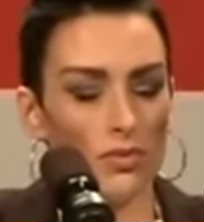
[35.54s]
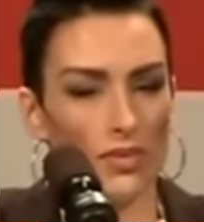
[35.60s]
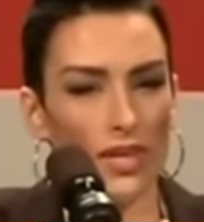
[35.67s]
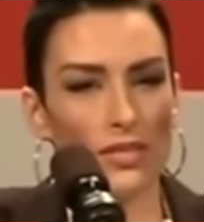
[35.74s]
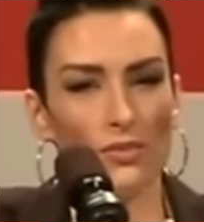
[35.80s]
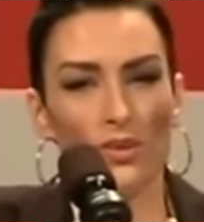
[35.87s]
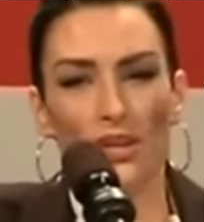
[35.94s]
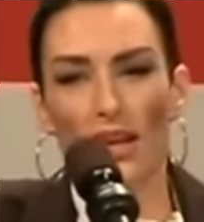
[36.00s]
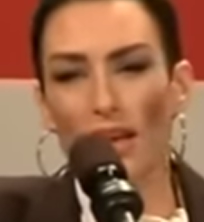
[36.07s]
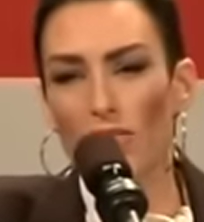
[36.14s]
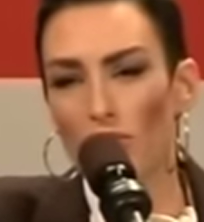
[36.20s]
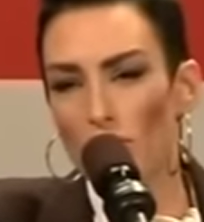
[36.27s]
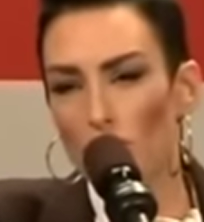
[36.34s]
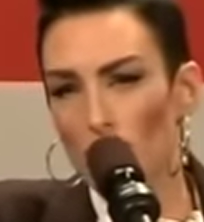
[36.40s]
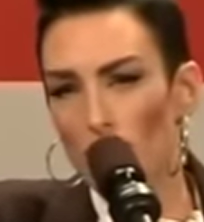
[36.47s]
that's what
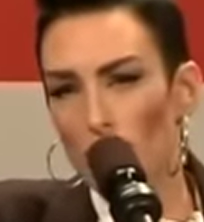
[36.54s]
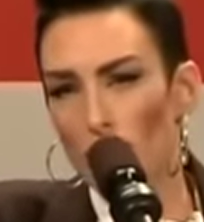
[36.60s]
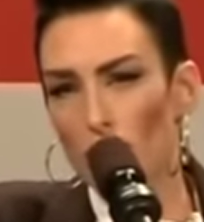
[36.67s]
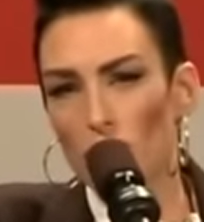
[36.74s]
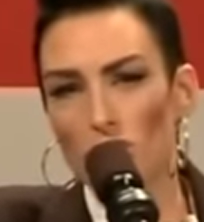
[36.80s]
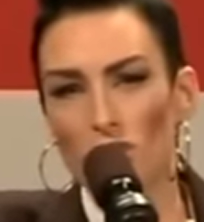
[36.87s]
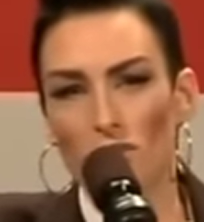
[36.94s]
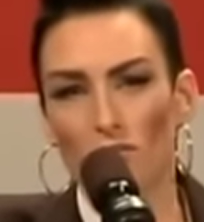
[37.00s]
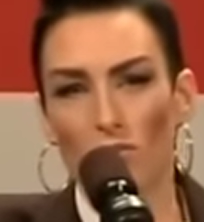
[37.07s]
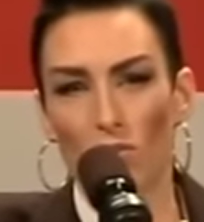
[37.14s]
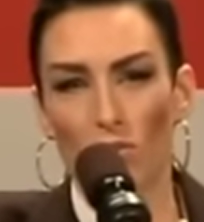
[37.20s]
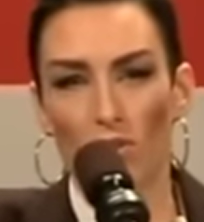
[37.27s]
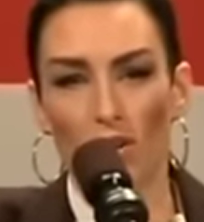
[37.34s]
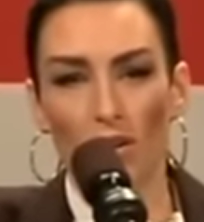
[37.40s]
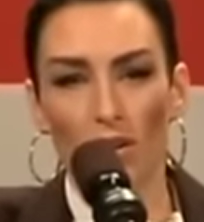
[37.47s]
every mother wishes for.